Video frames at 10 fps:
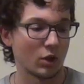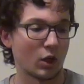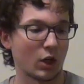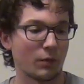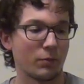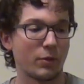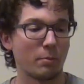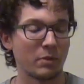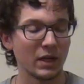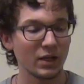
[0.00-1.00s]
The
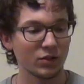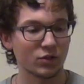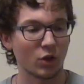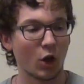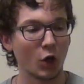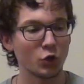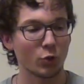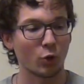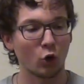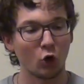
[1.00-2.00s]
biggest
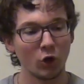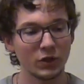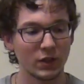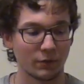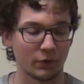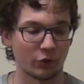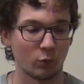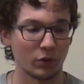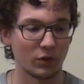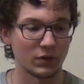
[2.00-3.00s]
under-the-hood
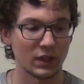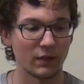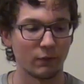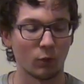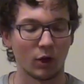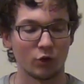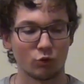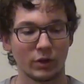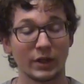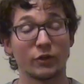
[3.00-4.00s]
difference with the
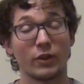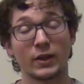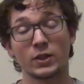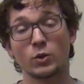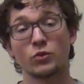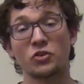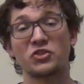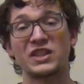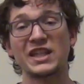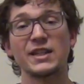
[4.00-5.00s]
T400 is that it
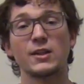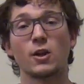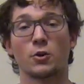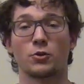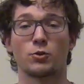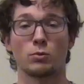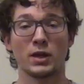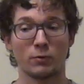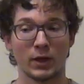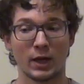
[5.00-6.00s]
uses
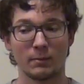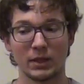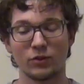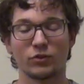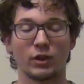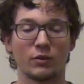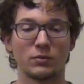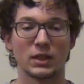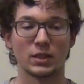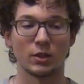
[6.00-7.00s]
DDR3 RAM instead
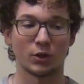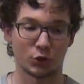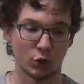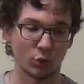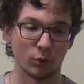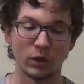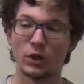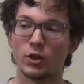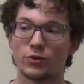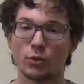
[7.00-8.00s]
of DDR2,
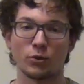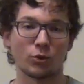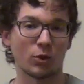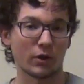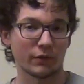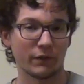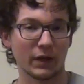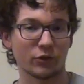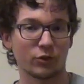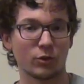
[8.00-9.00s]
so it's a lot
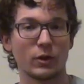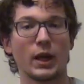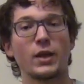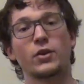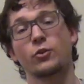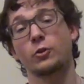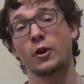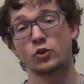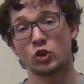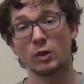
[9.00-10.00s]
faster and it's a
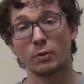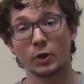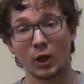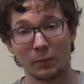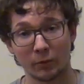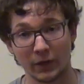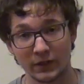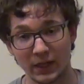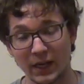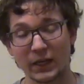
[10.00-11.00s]
lot cheaper to
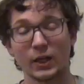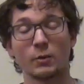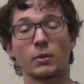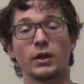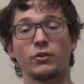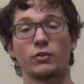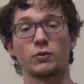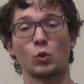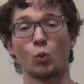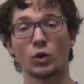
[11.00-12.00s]
upgrade to 8 GB
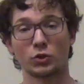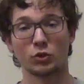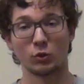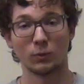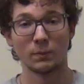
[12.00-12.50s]
if you want to.